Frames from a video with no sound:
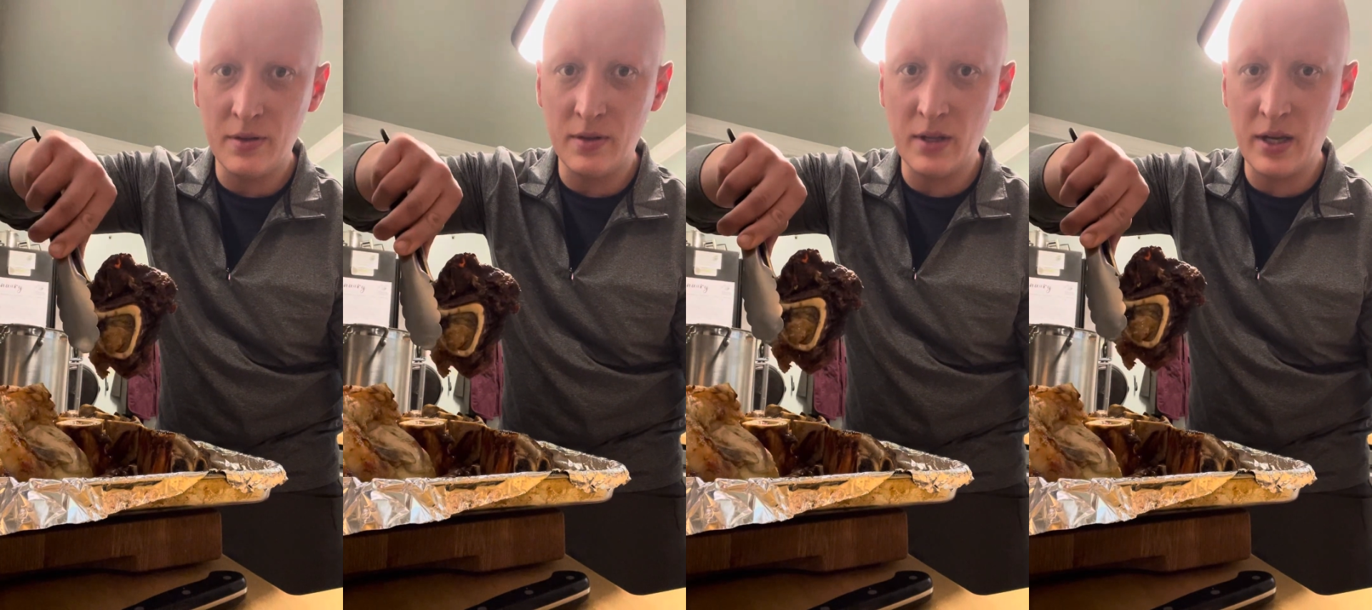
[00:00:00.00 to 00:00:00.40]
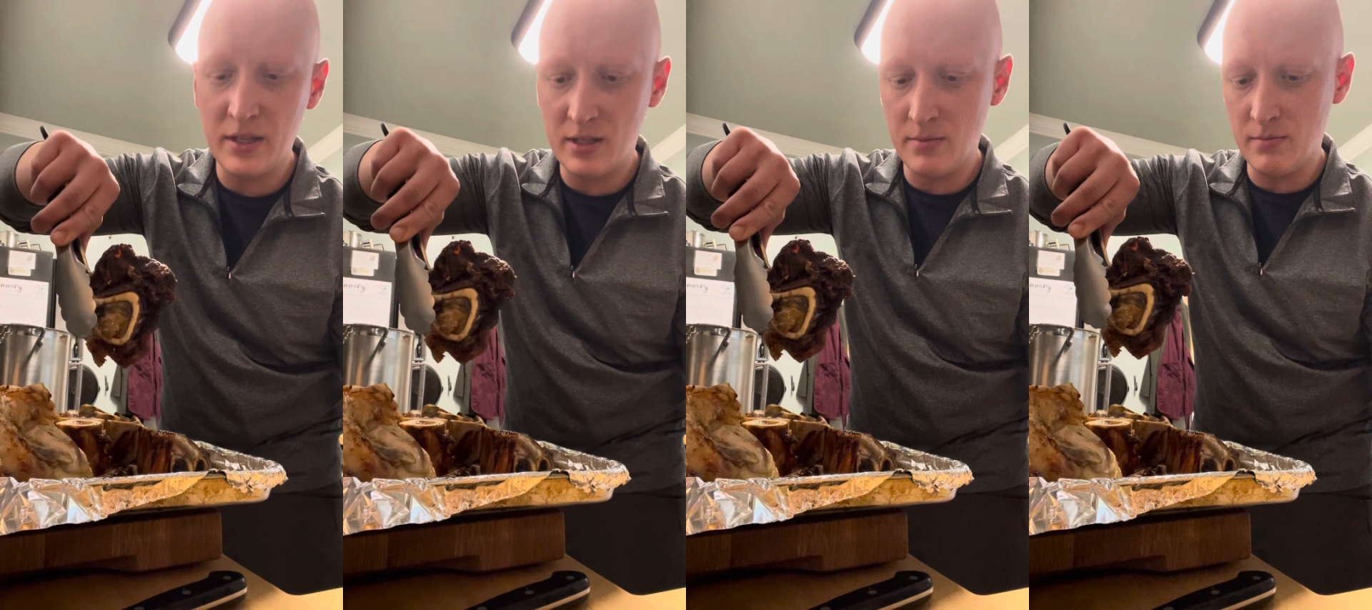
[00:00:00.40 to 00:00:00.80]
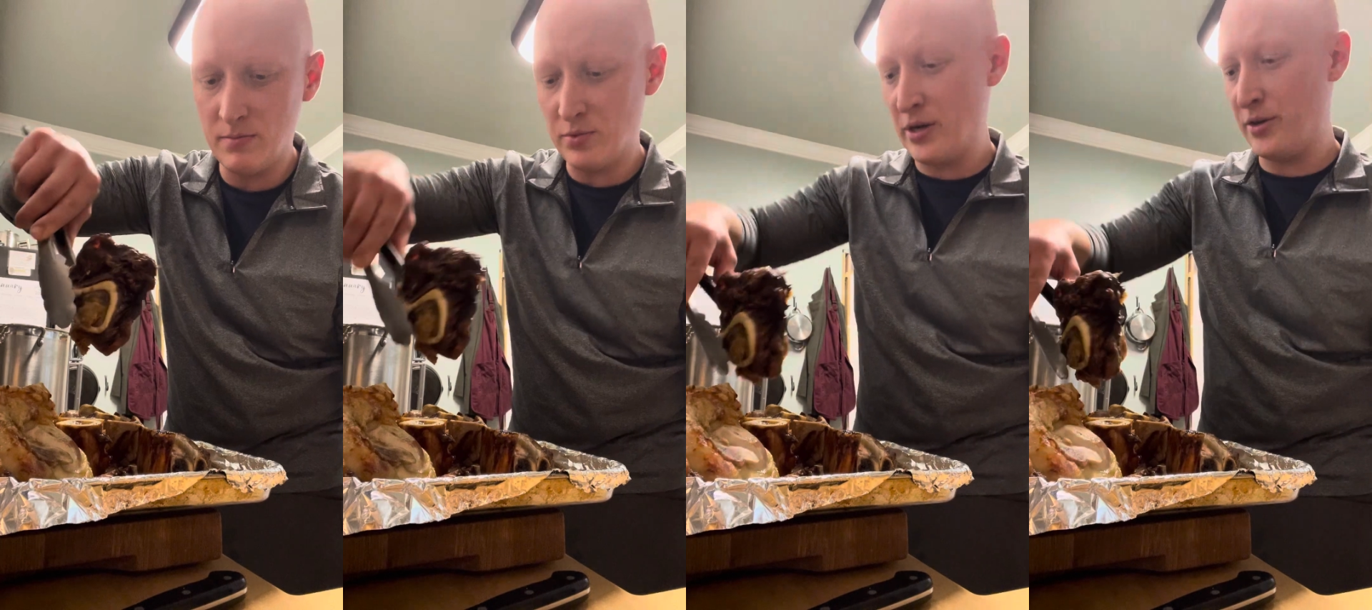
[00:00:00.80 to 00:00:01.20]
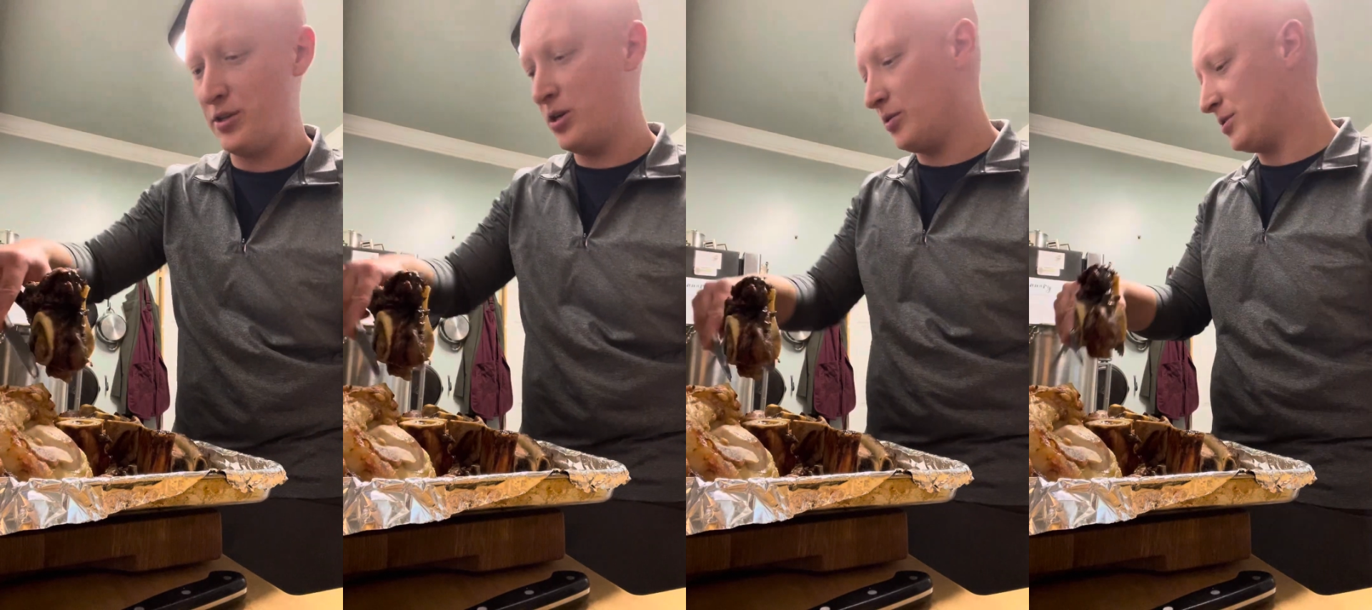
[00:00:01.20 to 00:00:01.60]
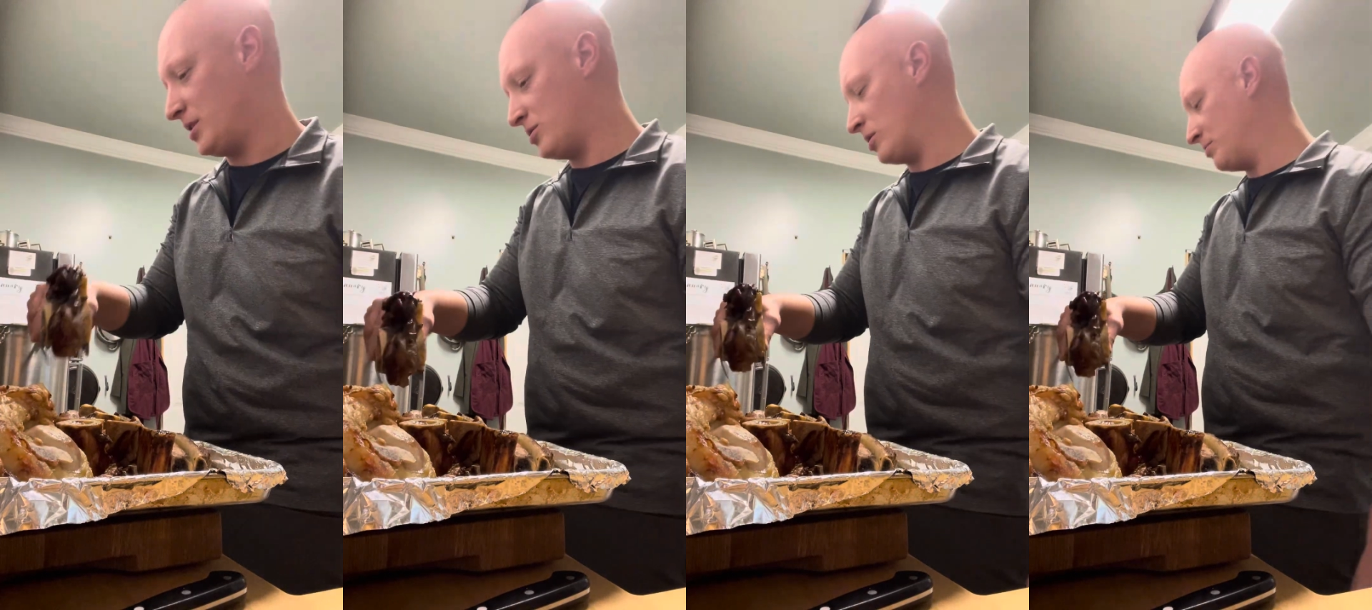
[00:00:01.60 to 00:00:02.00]
Nice and brown and
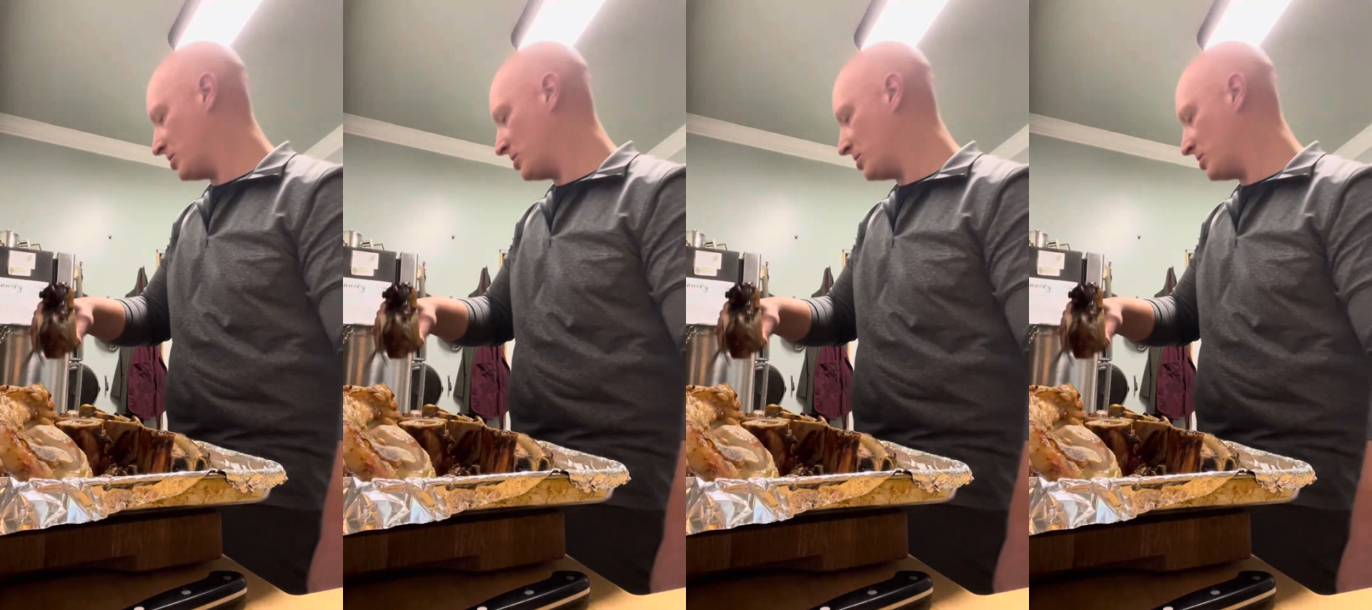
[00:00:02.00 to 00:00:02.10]
toasty. So I'm just